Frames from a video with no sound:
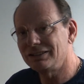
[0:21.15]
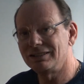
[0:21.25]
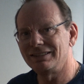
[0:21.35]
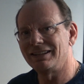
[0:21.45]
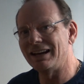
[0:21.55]

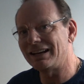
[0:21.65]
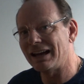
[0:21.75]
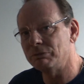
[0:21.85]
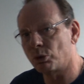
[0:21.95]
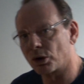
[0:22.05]
to take
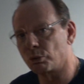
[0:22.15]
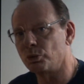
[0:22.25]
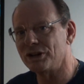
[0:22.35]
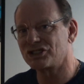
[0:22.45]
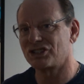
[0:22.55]
a more
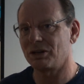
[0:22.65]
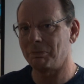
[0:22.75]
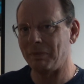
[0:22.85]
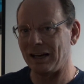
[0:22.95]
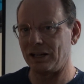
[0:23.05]
risk
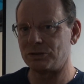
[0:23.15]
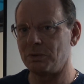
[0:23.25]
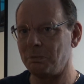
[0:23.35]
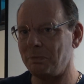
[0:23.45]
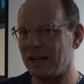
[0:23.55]

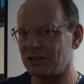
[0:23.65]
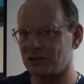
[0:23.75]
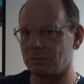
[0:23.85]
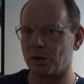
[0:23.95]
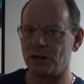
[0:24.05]
management
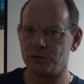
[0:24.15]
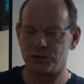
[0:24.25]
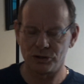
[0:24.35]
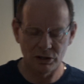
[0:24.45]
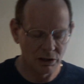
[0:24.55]
based
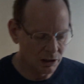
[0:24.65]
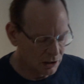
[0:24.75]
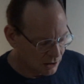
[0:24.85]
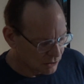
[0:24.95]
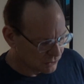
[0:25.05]
approach.
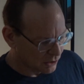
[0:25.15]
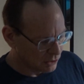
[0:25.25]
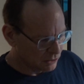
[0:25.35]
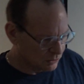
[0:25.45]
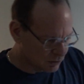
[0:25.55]

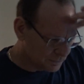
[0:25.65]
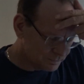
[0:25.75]
So